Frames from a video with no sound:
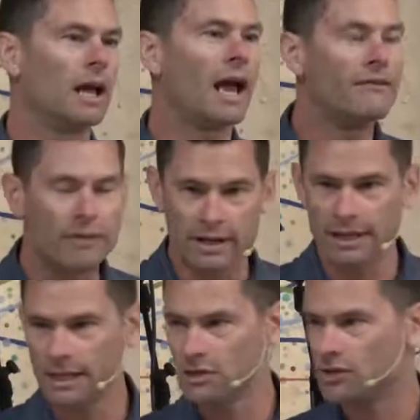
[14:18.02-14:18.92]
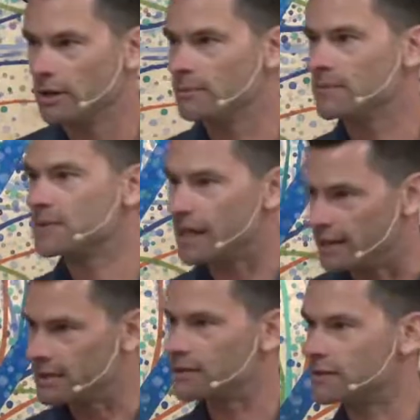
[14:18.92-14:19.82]
everything Trump
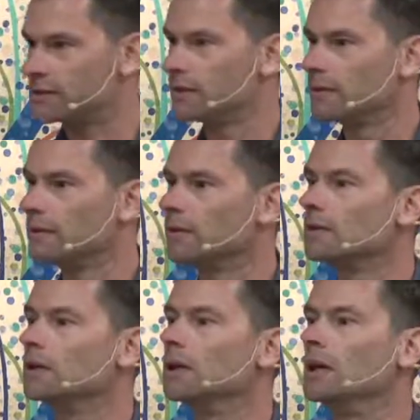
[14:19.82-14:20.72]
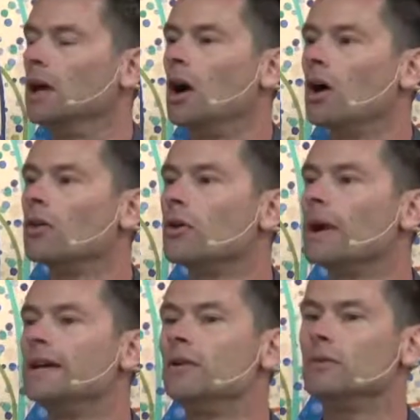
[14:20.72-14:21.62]
says, although
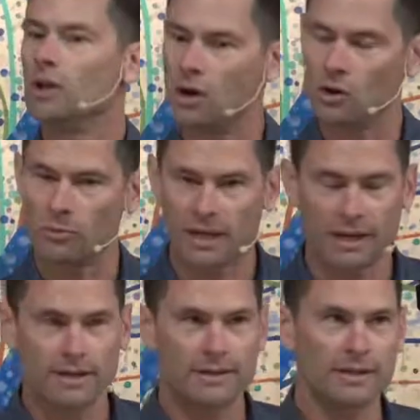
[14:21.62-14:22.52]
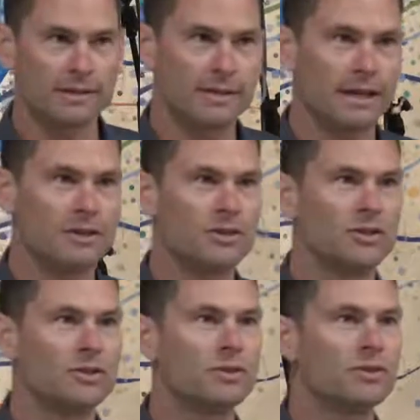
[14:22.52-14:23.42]
I don't know because he's said
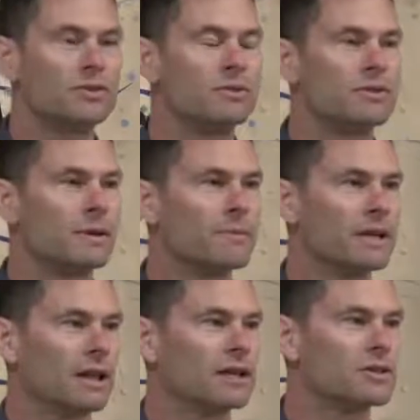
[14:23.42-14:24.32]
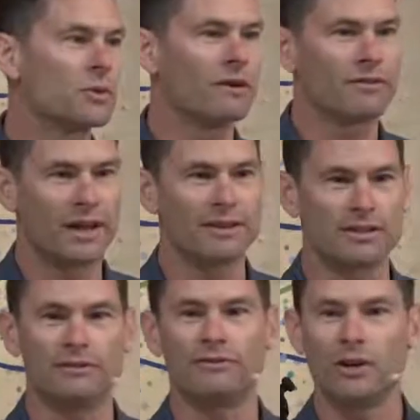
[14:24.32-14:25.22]
something like
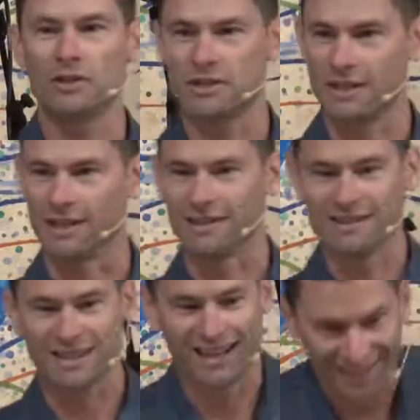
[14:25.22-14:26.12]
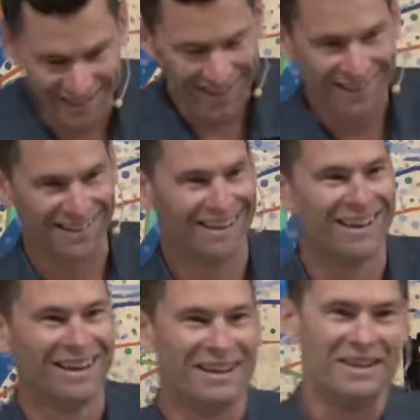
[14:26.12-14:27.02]
12,000 false things,
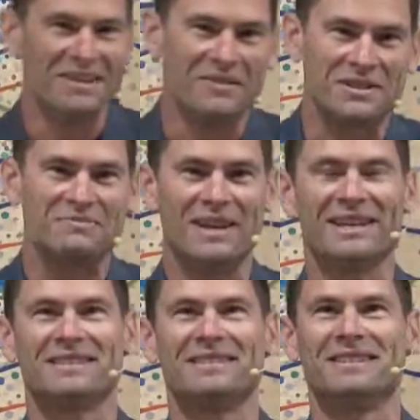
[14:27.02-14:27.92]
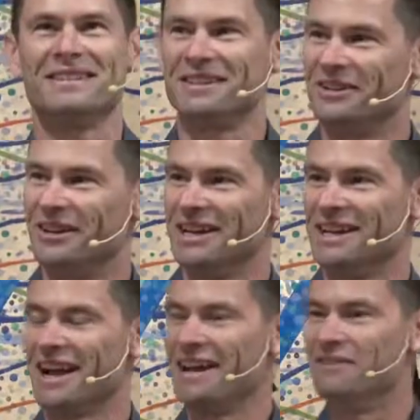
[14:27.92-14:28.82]
which makes
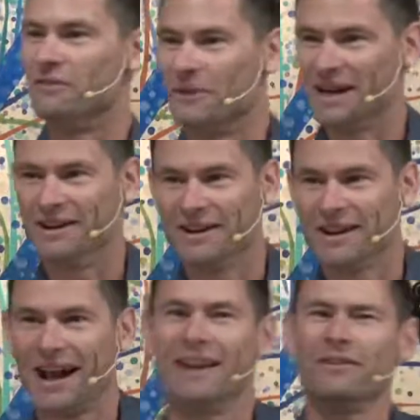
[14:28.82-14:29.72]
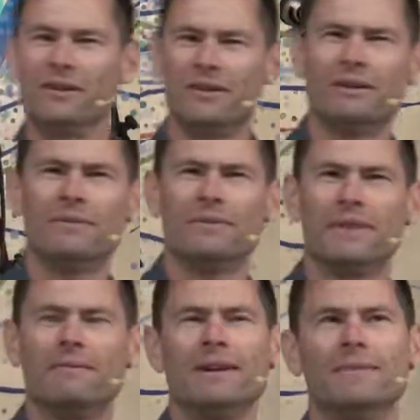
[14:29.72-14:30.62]
disagreeing kind of weird. I don't agree.
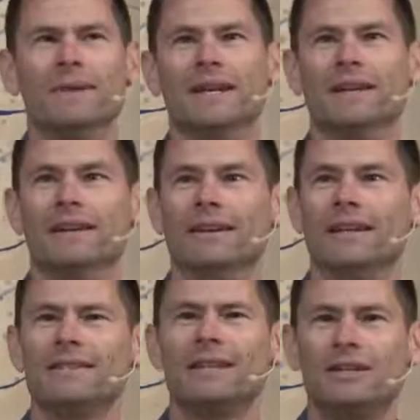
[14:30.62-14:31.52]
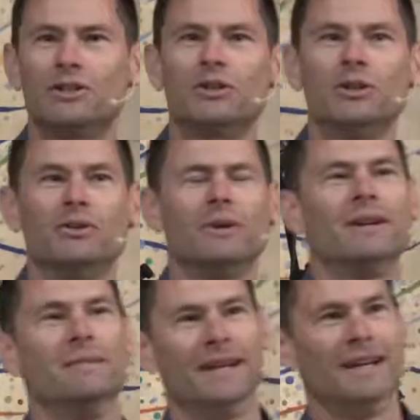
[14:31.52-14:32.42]
Wait a minute. That's not true.
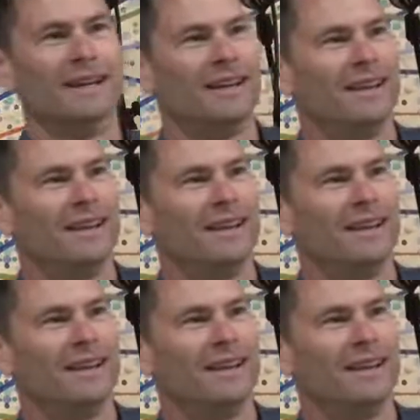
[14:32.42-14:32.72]
Wait a minute.